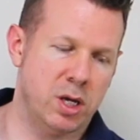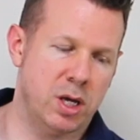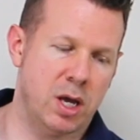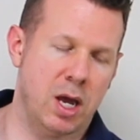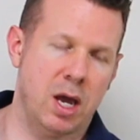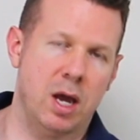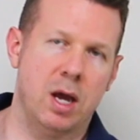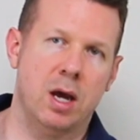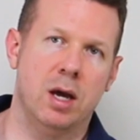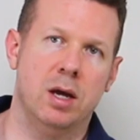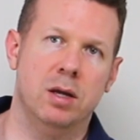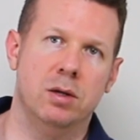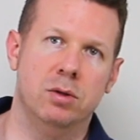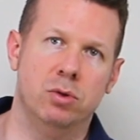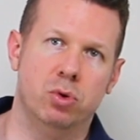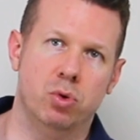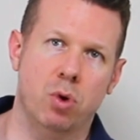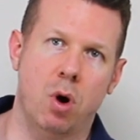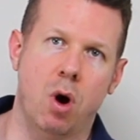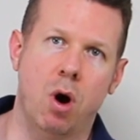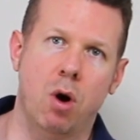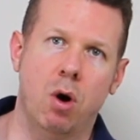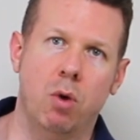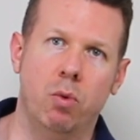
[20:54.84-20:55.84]
can
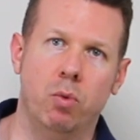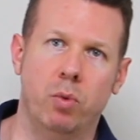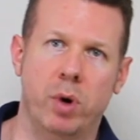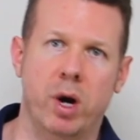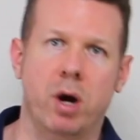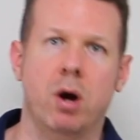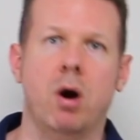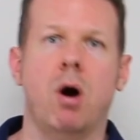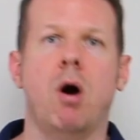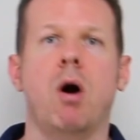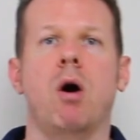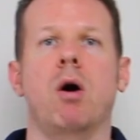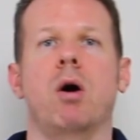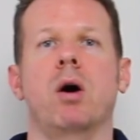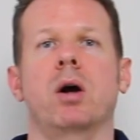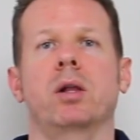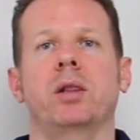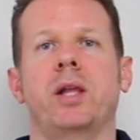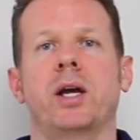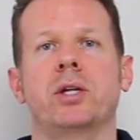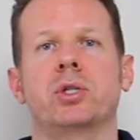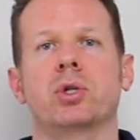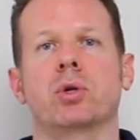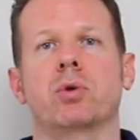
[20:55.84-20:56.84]
draw where our
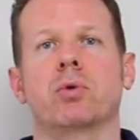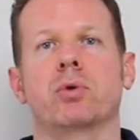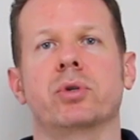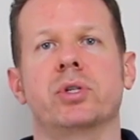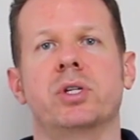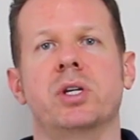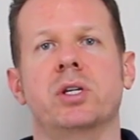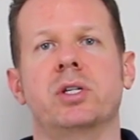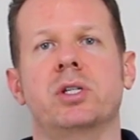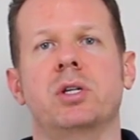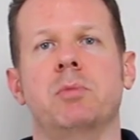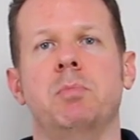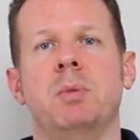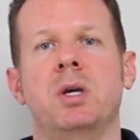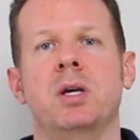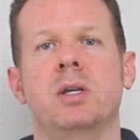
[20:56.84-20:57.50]
electrical system